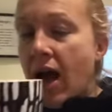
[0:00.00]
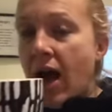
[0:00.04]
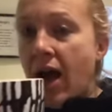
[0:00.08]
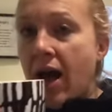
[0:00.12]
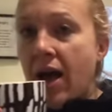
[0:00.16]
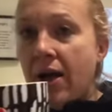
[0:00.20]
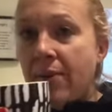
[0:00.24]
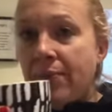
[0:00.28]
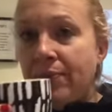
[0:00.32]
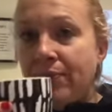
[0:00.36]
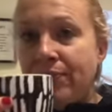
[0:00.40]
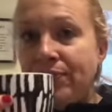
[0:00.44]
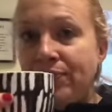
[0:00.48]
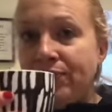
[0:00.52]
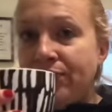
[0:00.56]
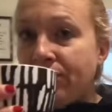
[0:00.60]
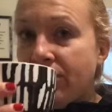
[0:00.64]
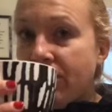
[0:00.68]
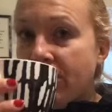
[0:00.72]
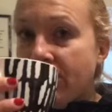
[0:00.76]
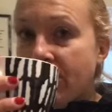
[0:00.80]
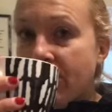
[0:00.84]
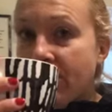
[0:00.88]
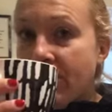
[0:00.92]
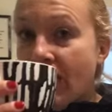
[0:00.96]
I
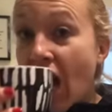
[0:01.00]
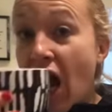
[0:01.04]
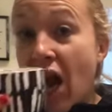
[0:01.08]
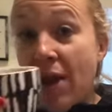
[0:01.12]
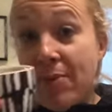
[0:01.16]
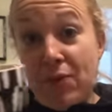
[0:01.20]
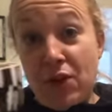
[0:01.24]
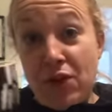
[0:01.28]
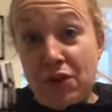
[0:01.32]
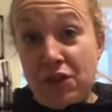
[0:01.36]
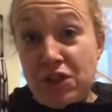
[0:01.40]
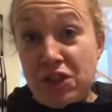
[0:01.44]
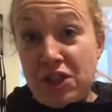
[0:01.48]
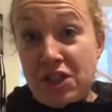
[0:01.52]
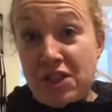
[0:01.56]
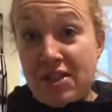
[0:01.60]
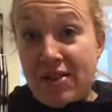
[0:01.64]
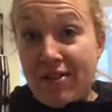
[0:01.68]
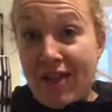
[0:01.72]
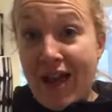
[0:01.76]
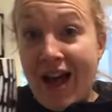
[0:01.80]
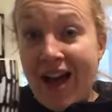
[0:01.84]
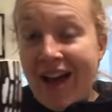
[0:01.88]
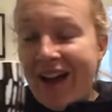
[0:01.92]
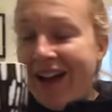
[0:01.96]
hope you got the gist
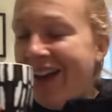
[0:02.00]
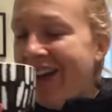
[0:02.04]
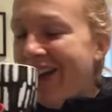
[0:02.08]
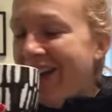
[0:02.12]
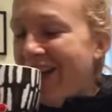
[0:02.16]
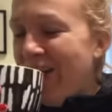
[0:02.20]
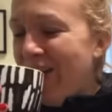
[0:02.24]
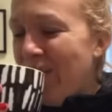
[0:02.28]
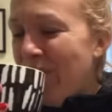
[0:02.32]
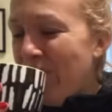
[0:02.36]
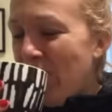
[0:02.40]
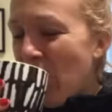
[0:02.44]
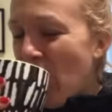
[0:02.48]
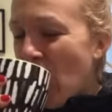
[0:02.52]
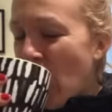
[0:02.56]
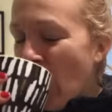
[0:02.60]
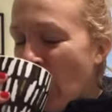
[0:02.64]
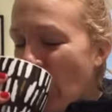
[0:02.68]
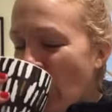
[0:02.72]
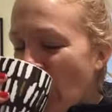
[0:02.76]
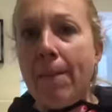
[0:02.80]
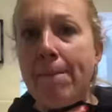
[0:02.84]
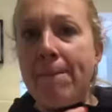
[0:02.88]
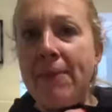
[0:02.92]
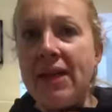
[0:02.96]
of that.
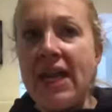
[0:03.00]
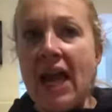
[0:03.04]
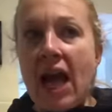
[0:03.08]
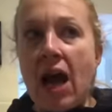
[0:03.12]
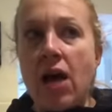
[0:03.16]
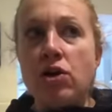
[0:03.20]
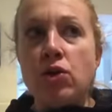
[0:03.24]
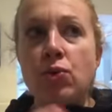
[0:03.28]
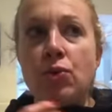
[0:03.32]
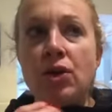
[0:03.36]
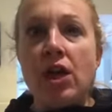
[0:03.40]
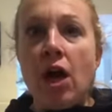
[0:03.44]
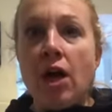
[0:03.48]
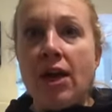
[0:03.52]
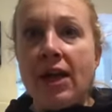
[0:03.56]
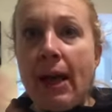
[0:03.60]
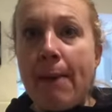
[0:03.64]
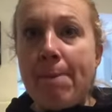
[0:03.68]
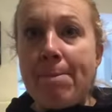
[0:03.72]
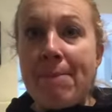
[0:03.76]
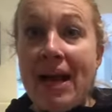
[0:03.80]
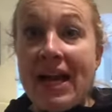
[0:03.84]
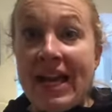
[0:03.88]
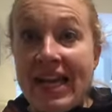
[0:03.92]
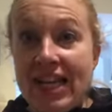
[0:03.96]
But yeah, I just want to kind of
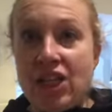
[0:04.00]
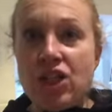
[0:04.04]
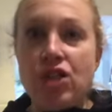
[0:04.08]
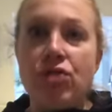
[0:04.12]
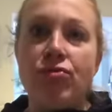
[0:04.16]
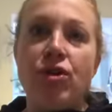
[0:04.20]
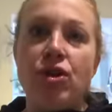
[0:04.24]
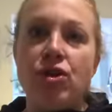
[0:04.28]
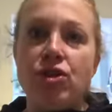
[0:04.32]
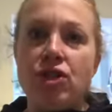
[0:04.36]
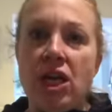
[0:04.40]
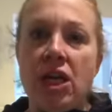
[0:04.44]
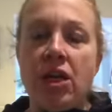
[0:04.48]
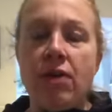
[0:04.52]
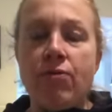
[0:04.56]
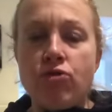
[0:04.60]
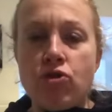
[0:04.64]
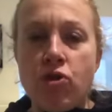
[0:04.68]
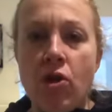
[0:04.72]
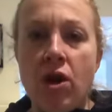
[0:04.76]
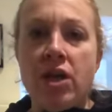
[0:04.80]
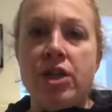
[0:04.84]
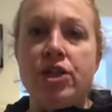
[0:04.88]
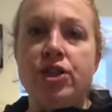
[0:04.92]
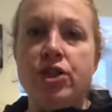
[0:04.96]
get back into the routine of
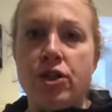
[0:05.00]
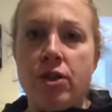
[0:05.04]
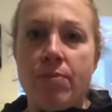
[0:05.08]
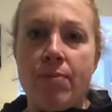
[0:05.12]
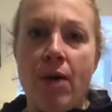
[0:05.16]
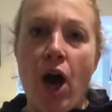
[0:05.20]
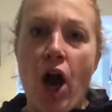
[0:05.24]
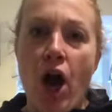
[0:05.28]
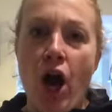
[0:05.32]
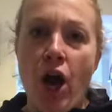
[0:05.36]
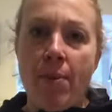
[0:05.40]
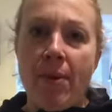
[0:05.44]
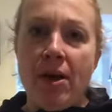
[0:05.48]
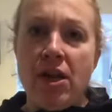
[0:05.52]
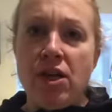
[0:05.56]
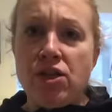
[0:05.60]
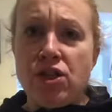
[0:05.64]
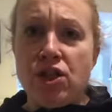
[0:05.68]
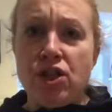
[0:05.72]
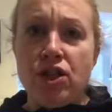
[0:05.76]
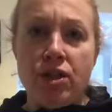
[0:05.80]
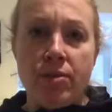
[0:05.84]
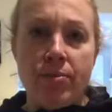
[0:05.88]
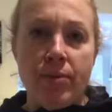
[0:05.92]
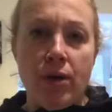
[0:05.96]
trying to do them at home. I
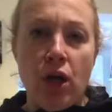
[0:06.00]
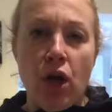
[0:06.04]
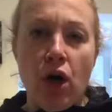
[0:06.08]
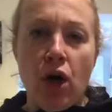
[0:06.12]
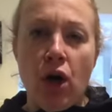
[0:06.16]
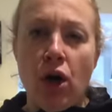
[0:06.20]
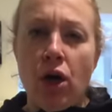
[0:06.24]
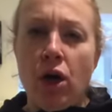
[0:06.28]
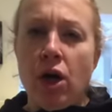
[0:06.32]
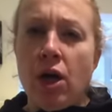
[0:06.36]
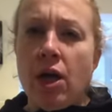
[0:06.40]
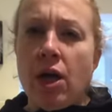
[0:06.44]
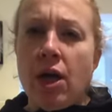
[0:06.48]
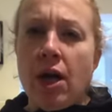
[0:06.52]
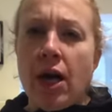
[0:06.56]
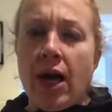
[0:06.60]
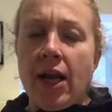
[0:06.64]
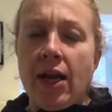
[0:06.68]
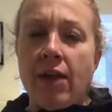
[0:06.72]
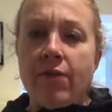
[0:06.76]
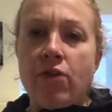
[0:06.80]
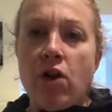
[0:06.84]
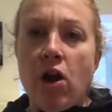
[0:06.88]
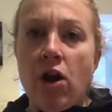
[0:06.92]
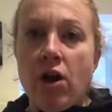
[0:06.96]
used to do them a lot,
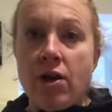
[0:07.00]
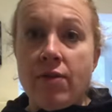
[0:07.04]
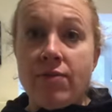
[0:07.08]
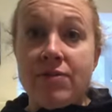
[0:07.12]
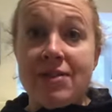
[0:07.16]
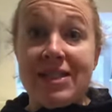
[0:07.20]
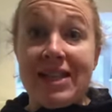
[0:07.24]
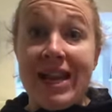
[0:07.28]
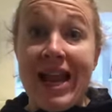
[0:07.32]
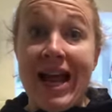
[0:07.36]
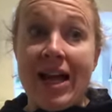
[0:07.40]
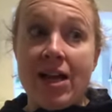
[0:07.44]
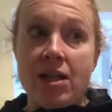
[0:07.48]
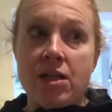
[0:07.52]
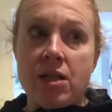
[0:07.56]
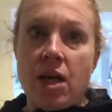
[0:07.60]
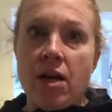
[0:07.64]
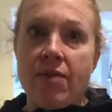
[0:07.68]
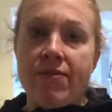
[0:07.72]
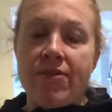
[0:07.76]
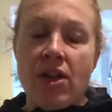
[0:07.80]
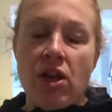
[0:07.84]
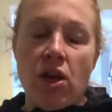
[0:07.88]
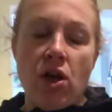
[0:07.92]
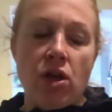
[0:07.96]
and I've kind of slacked
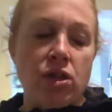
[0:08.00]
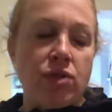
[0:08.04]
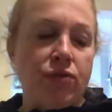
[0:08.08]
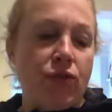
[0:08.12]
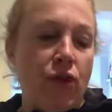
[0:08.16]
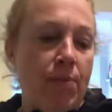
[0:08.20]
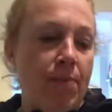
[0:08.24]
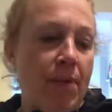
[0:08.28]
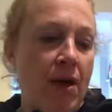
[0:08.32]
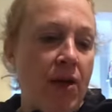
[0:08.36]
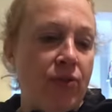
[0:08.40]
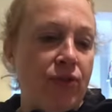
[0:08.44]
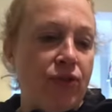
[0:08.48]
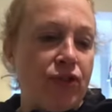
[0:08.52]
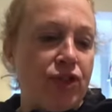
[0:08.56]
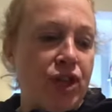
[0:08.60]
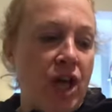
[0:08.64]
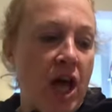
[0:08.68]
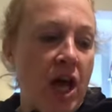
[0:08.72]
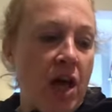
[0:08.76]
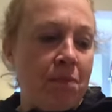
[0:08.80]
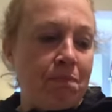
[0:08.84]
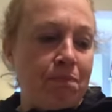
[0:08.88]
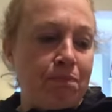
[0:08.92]
over the last few months.